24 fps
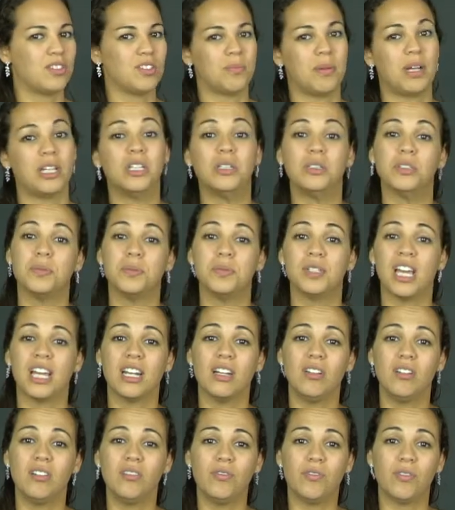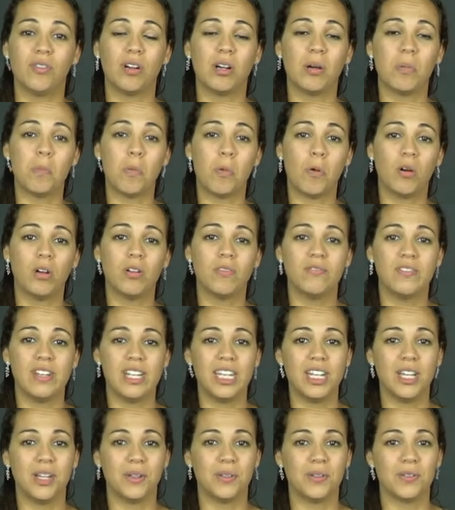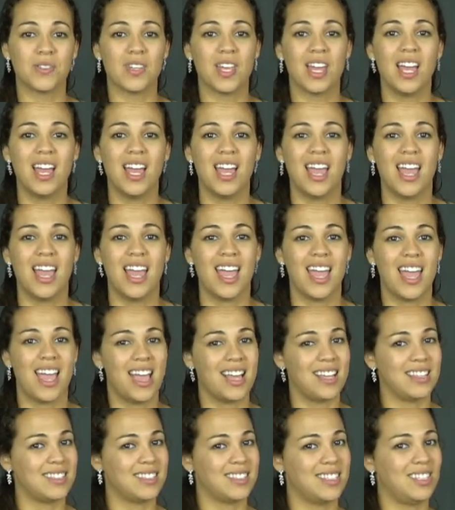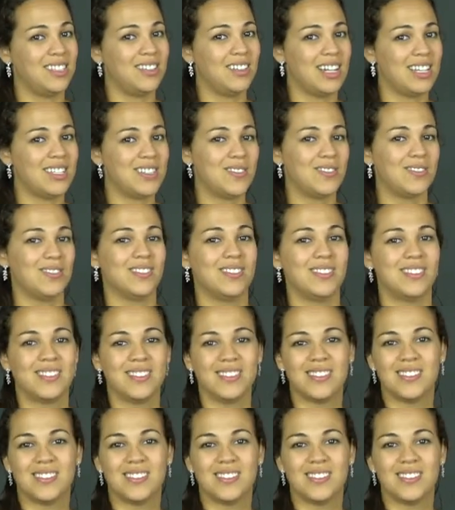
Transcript: to my YouTube channel for more videos. See you guys soon.